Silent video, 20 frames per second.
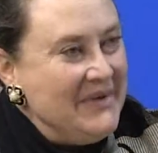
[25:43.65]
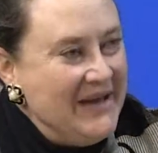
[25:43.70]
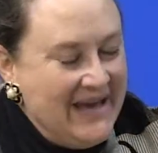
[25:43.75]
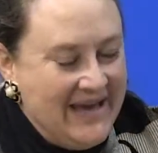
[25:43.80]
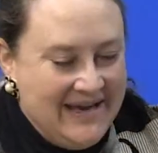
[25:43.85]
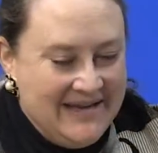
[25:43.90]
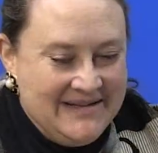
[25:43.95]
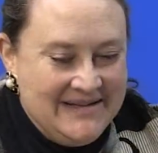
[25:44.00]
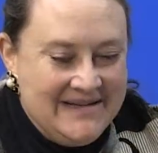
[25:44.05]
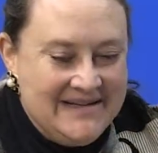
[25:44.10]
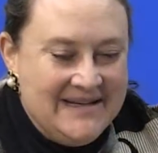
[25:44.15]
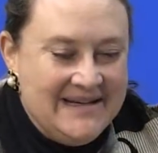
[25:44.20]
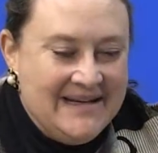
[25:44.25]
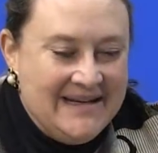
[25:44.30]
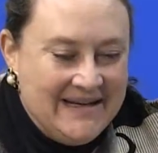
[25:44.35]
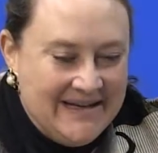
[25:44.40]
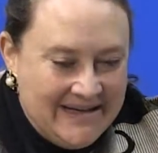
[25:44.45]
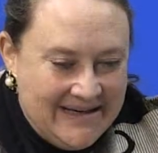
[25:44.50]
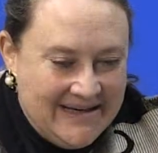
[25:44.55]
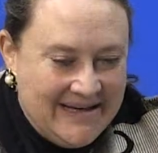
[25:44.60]
And
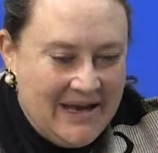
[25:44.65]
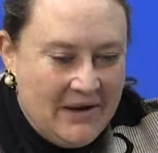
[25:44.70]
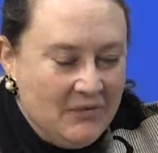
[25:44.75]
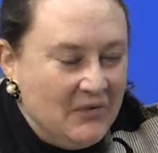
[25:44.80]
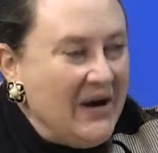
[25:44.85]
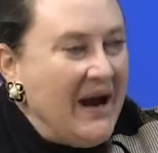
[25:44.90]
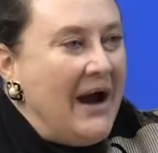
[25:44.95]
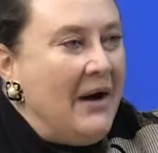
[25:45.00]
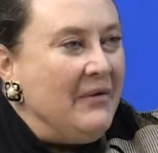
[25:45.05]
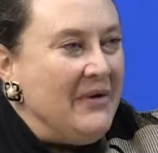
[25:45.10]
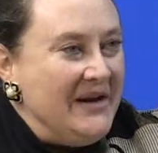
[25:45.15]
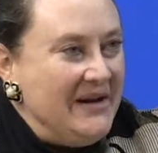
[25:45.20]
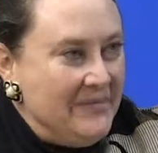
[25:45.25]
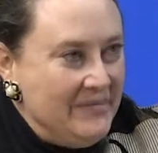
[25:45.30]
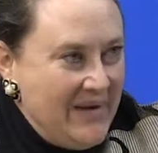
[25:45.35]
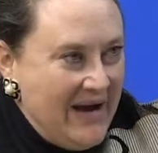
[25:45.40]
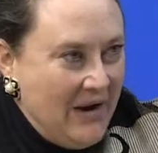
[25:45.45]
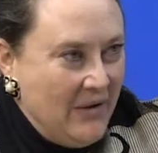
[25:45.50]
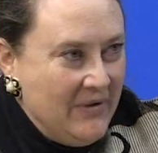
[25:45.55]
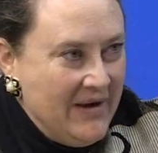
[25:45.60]
again, we're out and
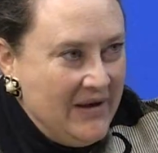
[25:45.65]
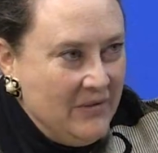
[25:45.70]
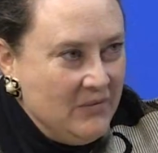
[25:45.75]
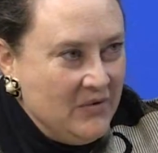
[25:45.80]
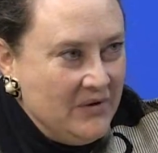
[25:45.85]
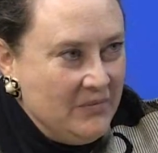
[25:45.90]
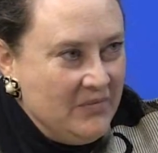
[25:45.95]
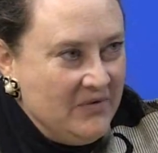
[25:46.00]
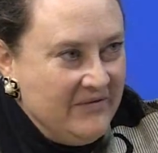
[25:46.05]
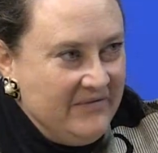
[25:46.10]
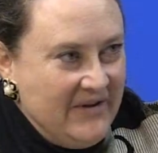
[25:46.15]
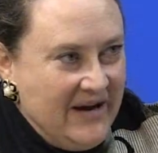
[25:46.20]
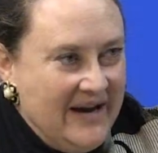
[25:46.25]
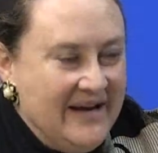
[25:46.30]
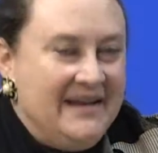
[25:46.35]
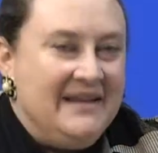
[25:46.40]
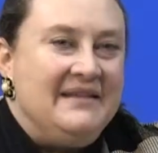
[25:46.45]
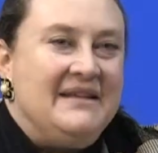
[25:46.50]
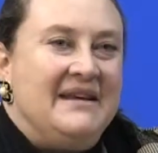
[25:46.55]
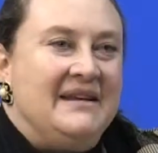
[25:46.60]
about, and we're
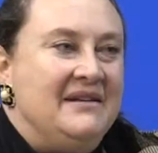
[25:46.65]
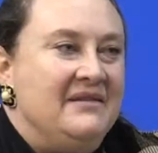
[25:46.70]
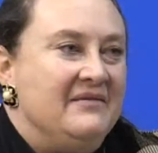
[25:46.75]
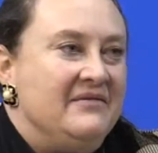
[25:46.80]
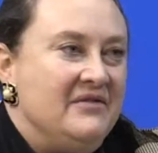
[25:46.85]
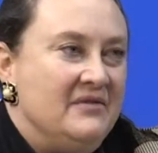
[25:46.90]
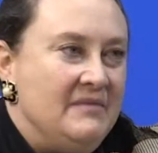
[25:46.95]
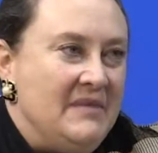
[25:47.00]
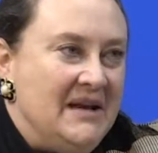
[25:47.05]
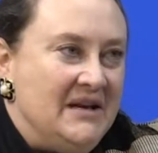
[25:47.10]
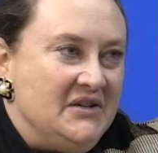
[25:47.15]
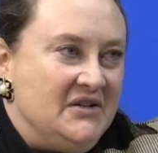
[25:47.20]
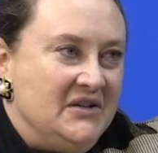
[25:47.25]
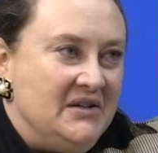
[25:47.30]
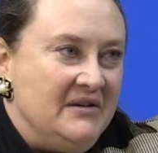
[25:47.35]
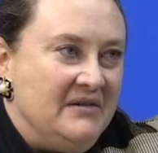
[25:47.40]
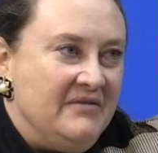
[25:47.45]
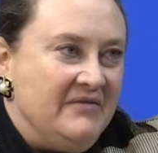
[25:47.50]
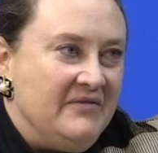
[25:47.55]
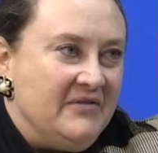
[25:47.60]
providing that
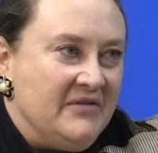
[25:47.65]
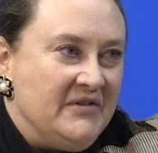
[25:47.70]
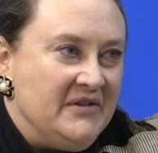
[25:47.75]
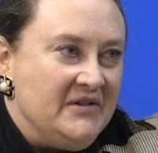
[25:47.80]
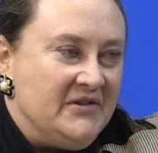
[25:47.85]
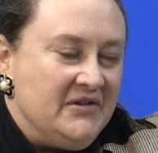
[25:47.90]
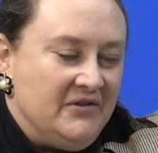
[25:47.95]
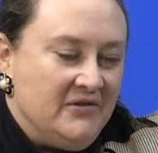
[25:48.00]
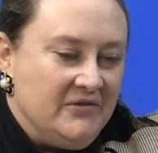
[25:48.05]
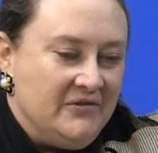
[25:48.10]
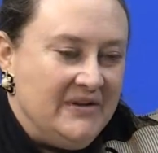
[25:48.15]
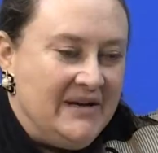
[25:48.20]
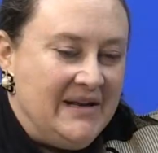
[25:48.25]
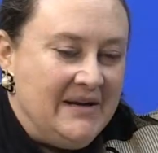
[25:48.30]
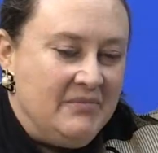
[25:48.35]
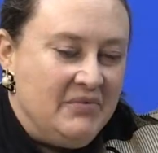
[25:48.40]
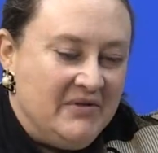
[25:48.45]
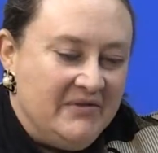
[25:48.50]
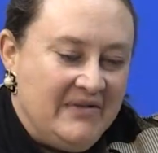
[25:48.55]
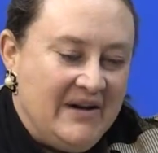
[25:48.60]
information for the children and
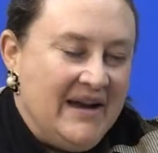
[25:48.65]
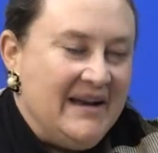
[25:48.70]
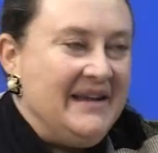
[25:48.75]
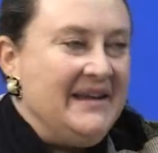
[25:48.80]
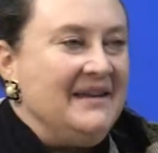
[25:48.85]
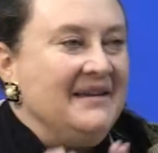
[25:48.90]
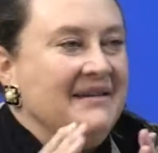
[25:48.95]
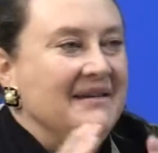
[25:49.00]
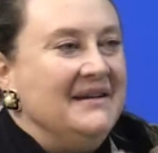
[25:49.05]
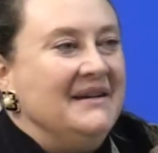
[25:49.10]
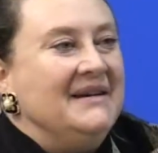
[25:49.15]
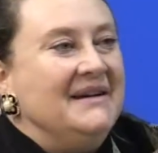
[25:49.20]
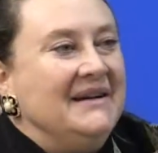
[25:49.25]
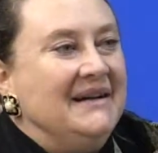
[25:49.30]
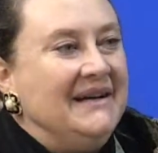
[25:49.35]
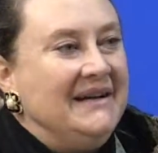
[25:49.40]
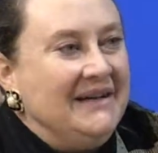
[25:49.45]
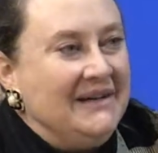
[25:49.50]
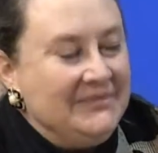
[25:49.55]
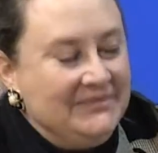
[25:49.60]
providing
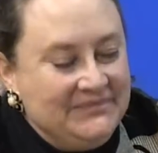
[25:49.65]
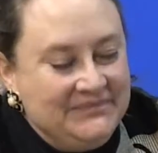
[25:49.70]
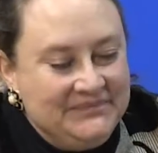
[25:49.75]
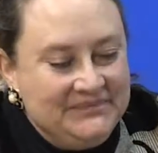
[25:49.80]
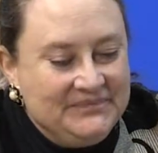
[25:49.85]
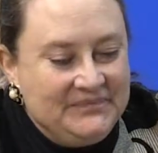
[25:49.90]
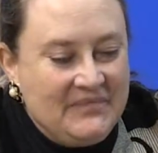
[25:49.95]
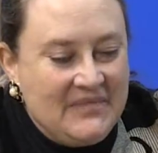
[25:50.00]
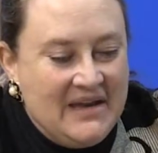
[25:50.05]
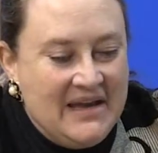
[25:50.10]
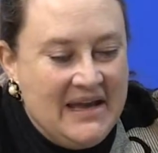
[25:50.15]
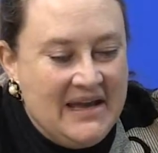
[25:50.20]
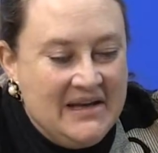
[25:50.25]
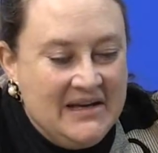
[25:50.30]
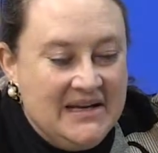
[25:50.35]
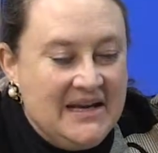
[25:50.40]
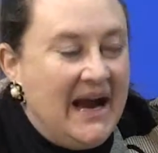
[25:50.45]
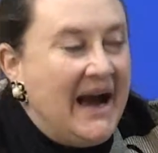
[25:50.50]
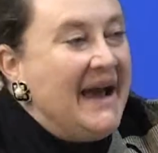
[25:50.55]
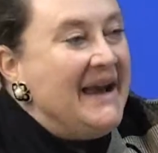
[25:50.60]
and
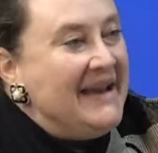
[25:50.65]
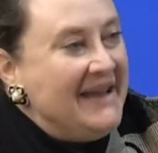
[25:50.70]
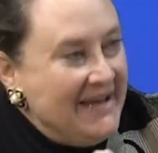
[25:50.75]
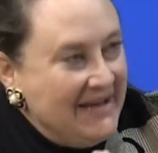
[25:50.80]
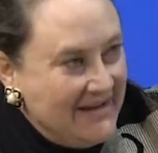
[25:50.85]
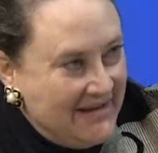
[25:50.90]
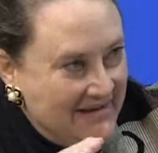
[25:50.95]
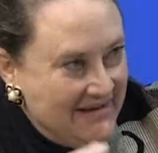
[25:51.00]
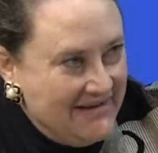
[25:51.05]
guiding